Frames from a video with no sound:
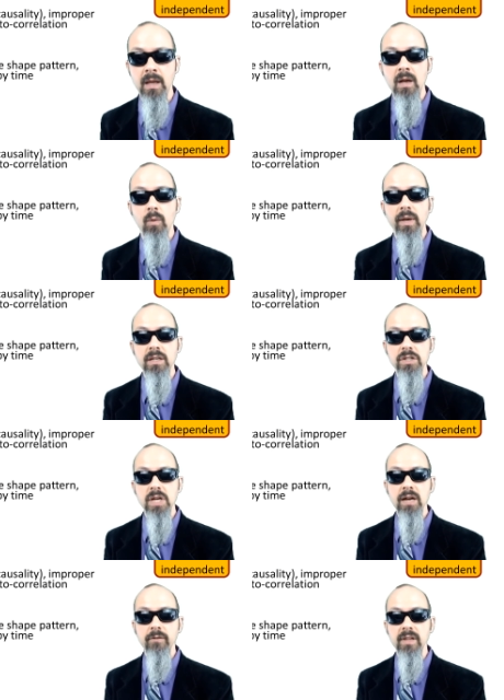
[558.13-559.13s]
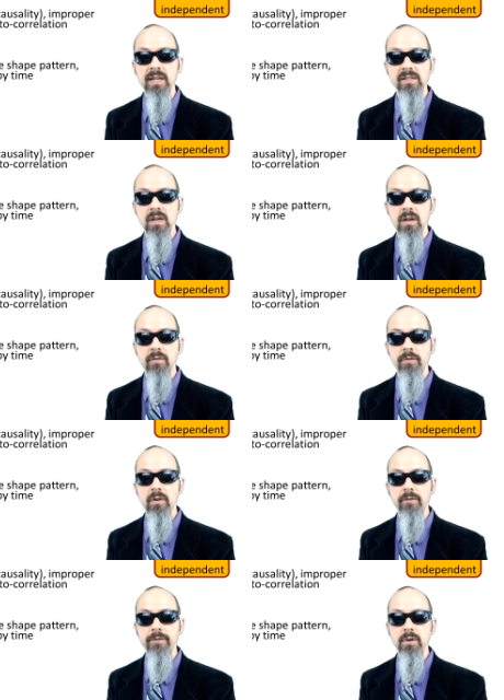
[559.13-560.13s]
We can check for this for
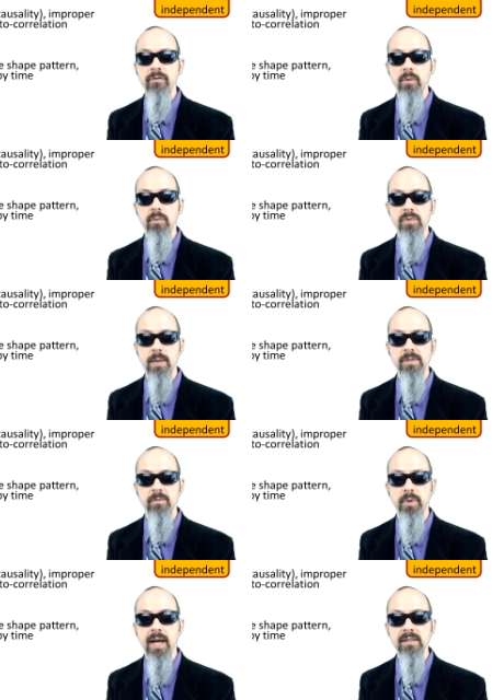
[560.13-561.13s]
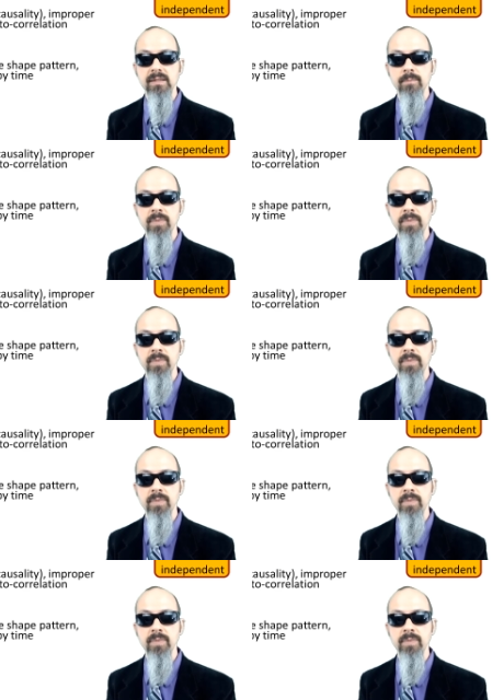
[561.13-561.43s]
a few different types of plots.